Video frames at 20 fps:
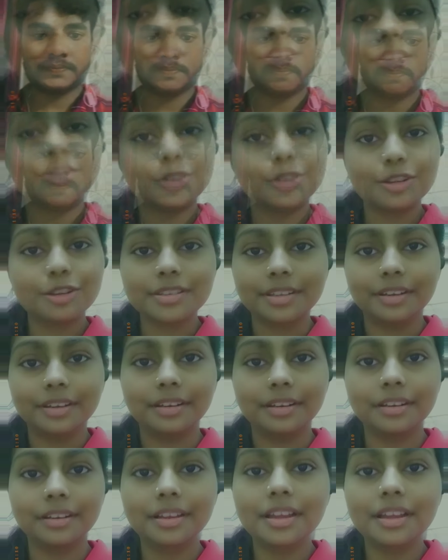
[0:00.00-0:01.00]
So,
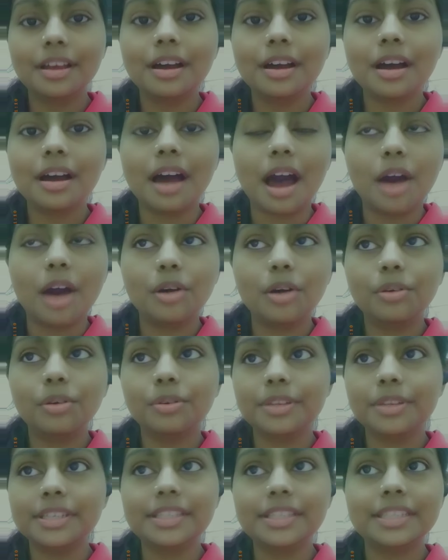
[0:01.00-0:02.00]
sir,
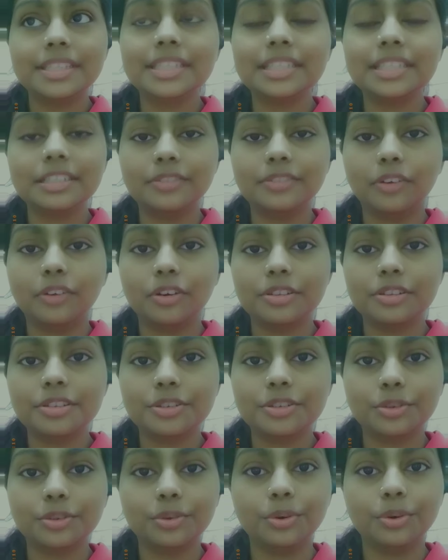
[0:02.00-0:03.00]
how easy it was
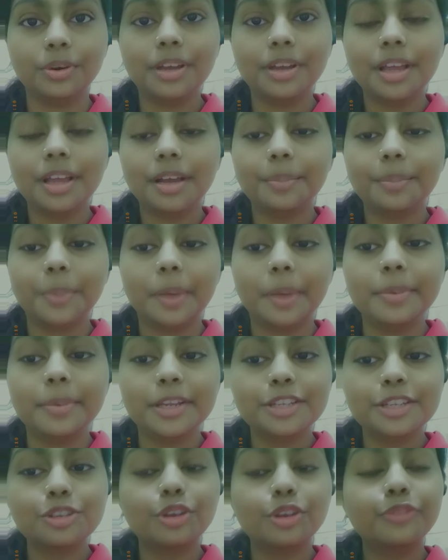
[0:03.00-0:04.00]
to
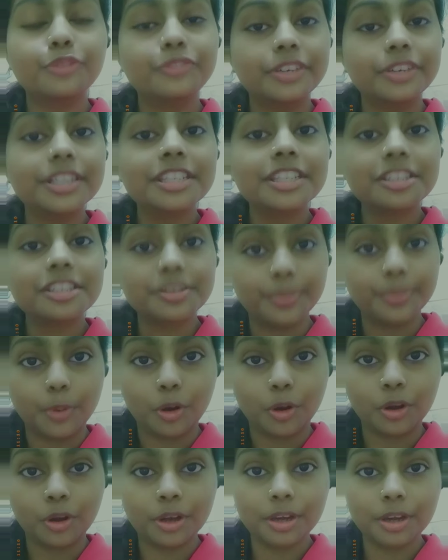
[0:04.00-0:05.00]
publish your first
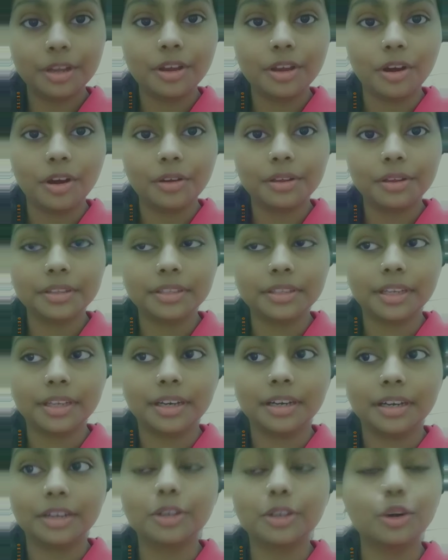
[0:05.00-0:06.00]
book,
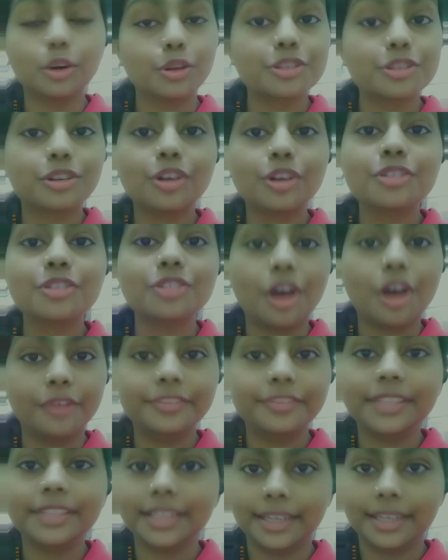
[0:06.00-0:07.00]
The Crossroads
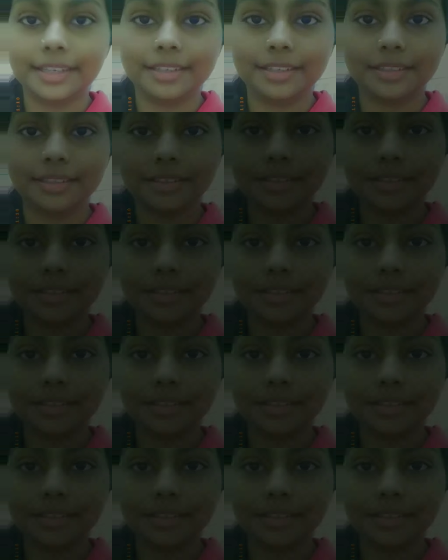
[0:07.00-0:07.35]
of Theatre?